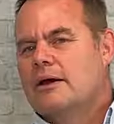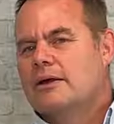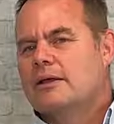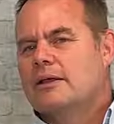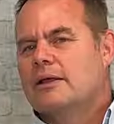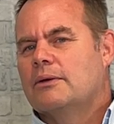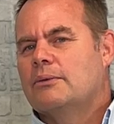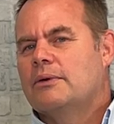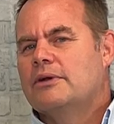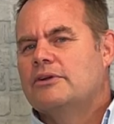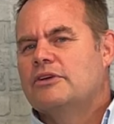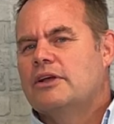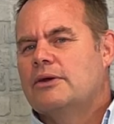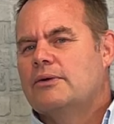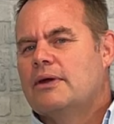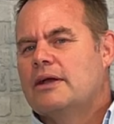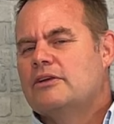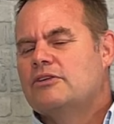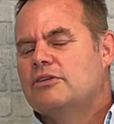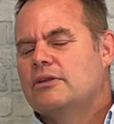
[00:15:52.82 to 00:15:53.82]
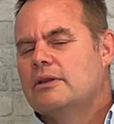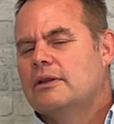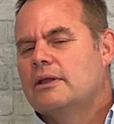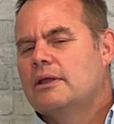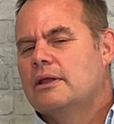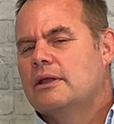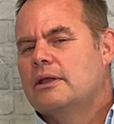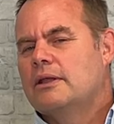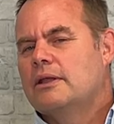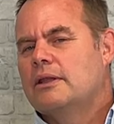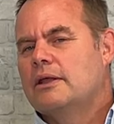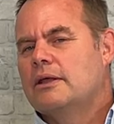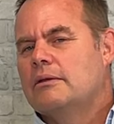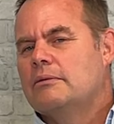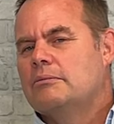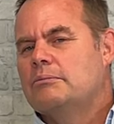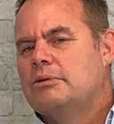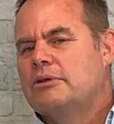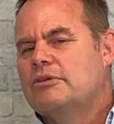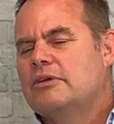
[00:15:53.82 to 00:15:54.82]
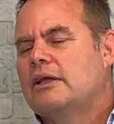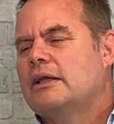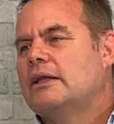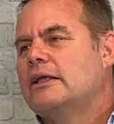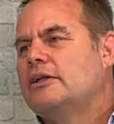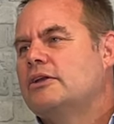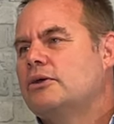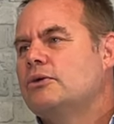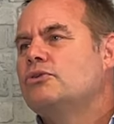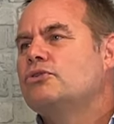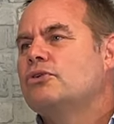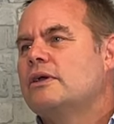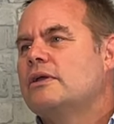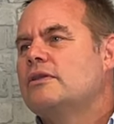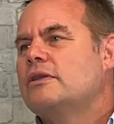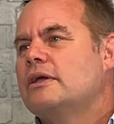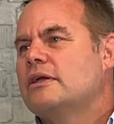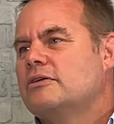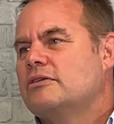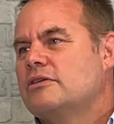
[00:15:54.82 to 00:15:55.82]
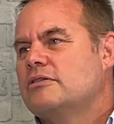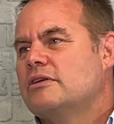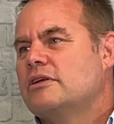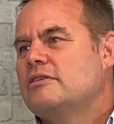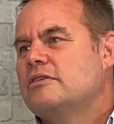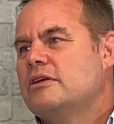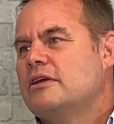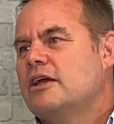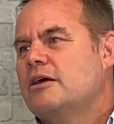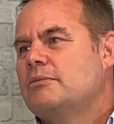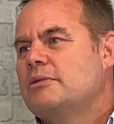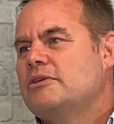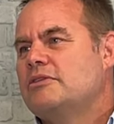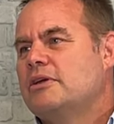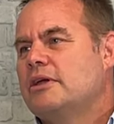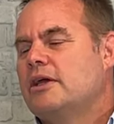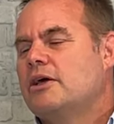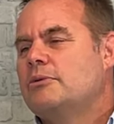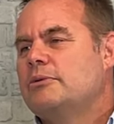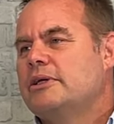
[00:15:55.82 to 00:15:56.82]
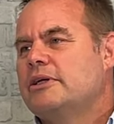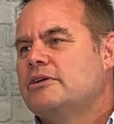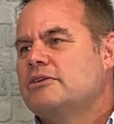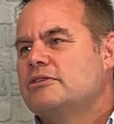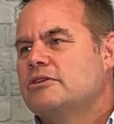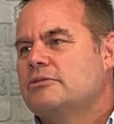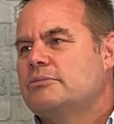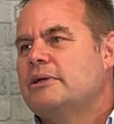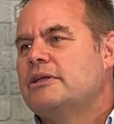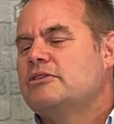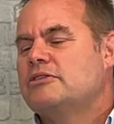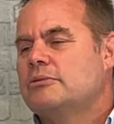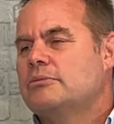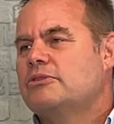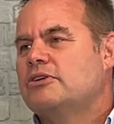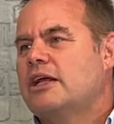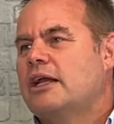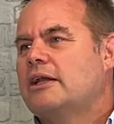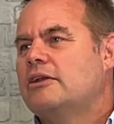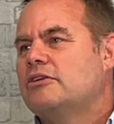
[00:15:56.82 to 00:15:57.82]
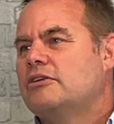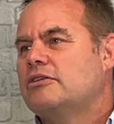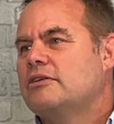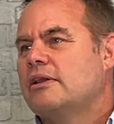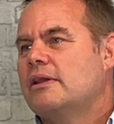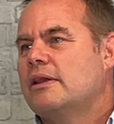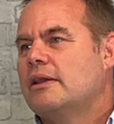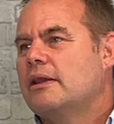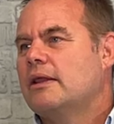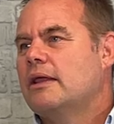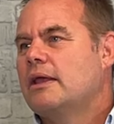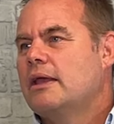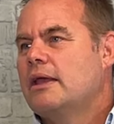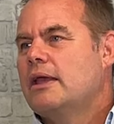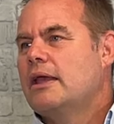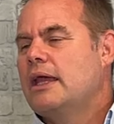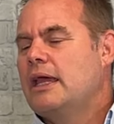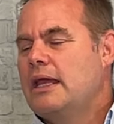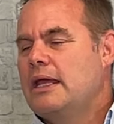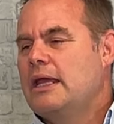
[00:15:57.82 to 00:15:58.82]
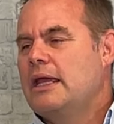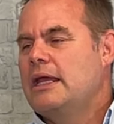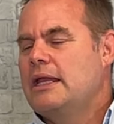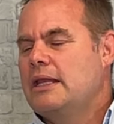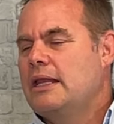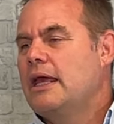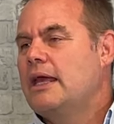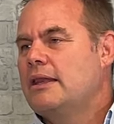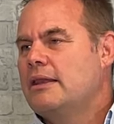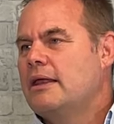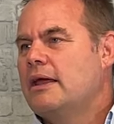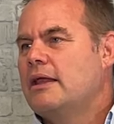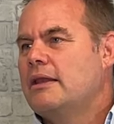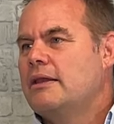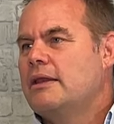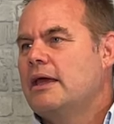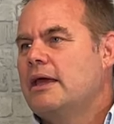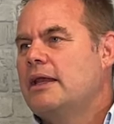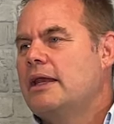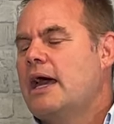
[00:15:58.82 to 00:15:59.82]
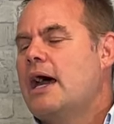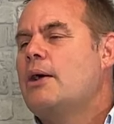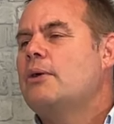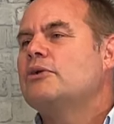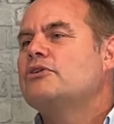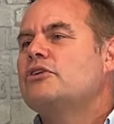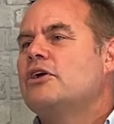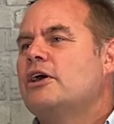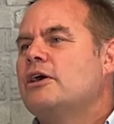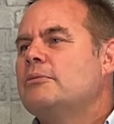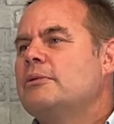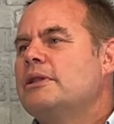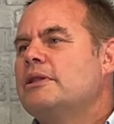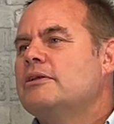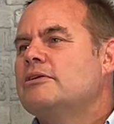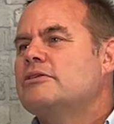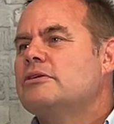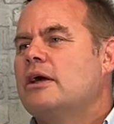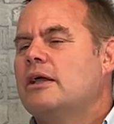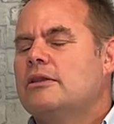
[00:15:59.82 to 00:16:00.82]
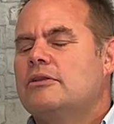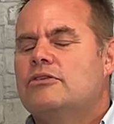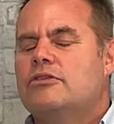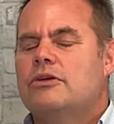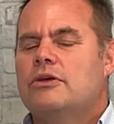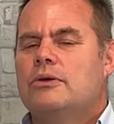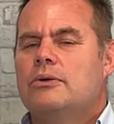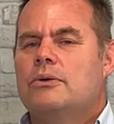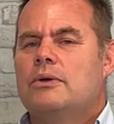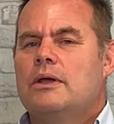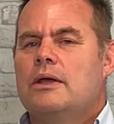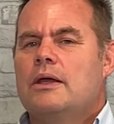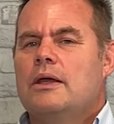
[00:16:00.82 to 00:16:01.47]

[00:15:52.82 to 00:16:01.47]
don't think we're a generation that, that particularly do treat things as easy come, easy go, because there have been some challenges in in, in, in, in our time in the sun too.